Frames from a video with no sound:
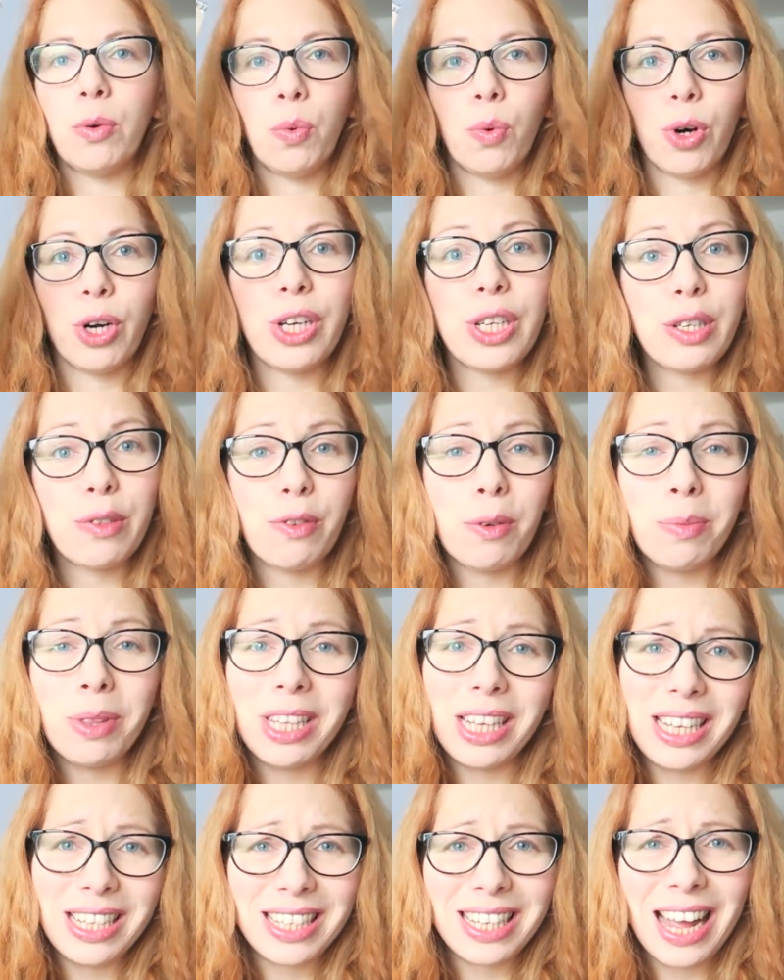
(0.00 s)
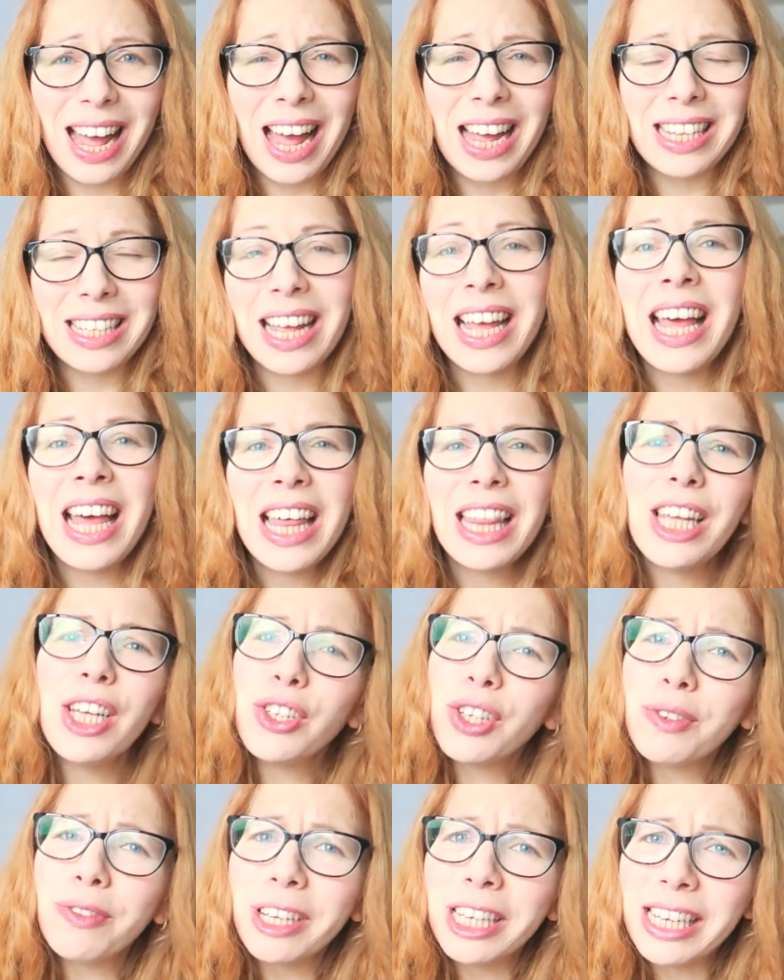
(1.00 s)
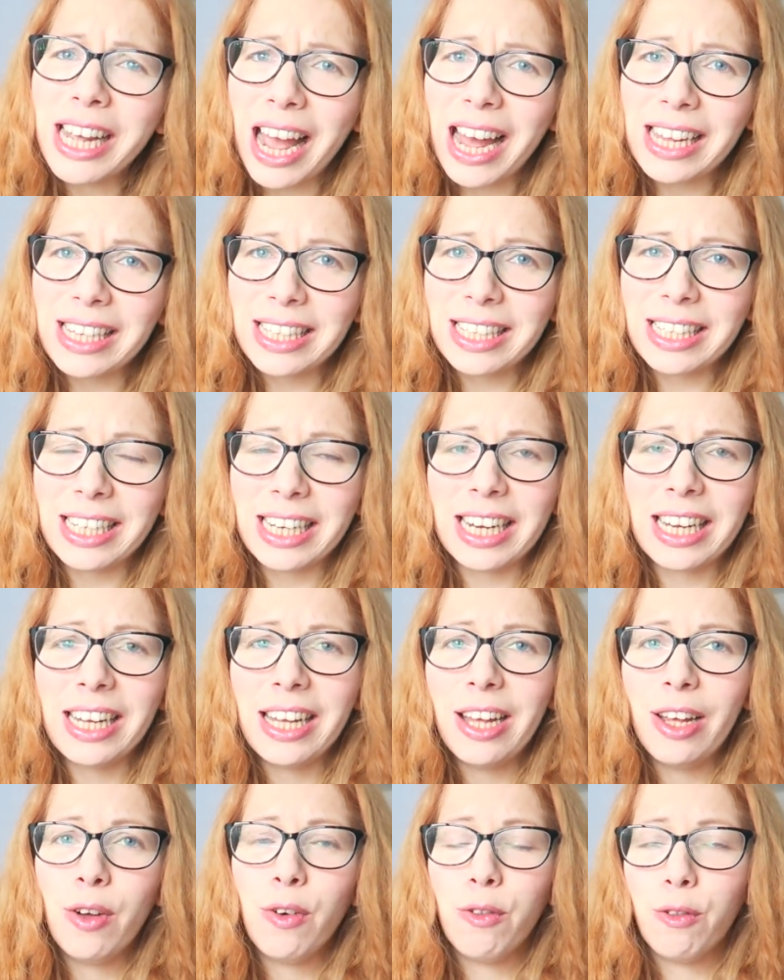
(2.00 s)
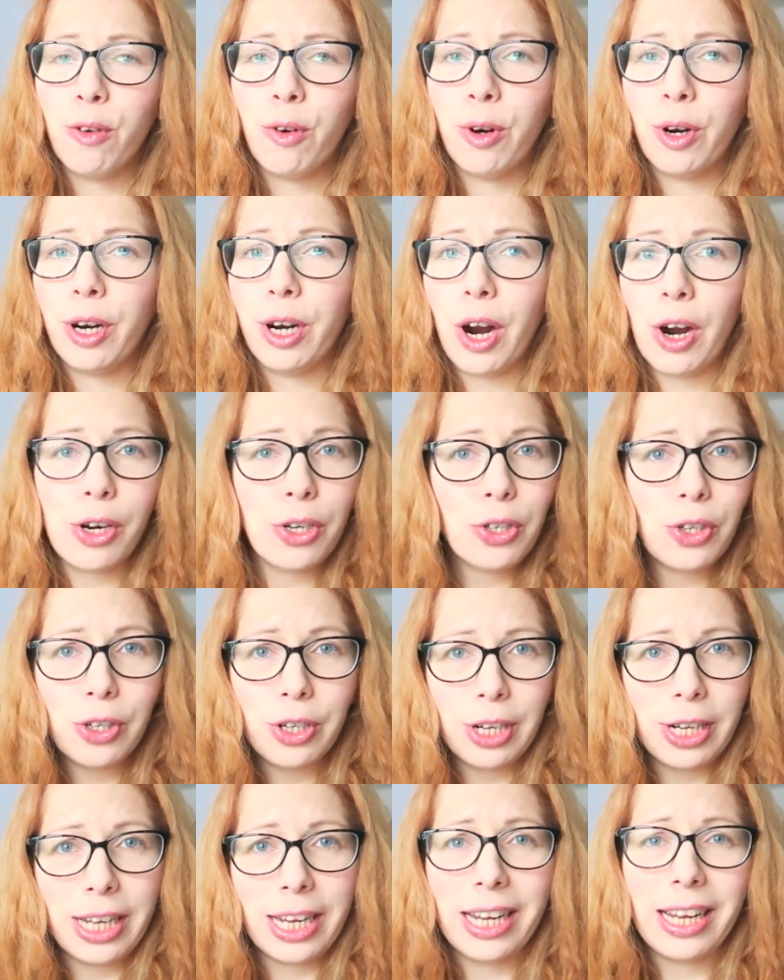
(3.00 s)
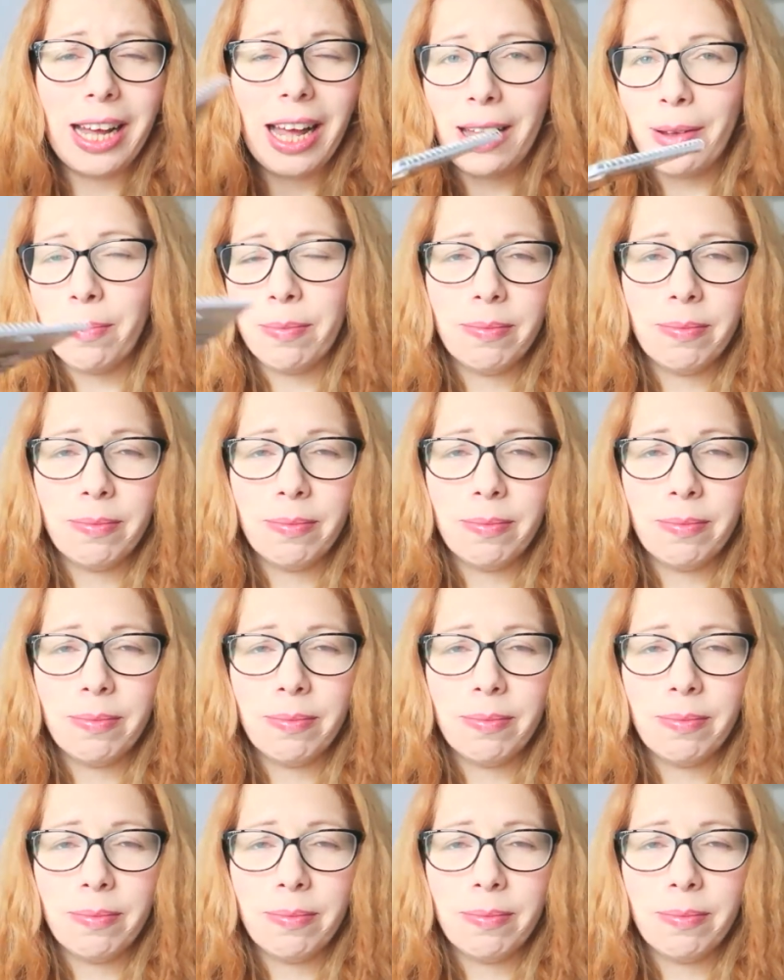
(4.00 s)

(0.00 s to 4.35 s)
words from these guys. These are fantastic for art journaling.